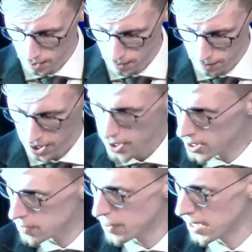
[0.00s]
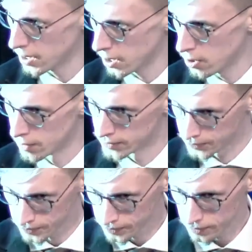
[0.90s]
behind being human.
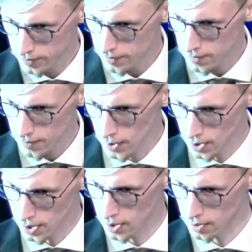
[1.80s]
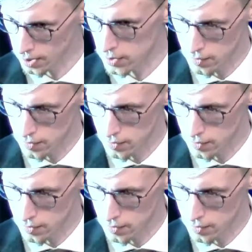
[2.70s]
It's